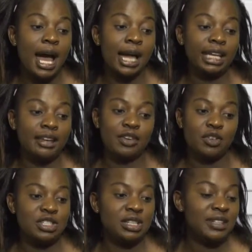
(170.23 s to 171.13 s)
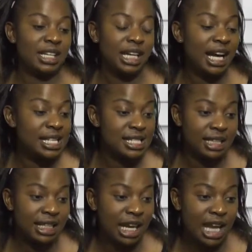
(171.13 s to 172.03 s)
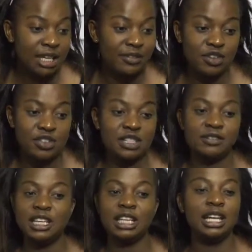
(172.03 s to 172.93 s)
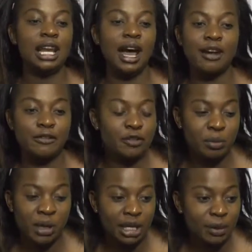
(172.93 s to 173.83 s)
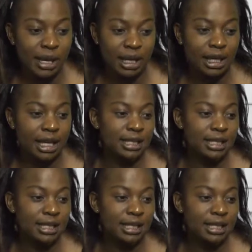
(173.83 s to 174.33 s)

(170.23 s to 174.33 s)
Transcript: I never received any counseling. I never received any love from anybody.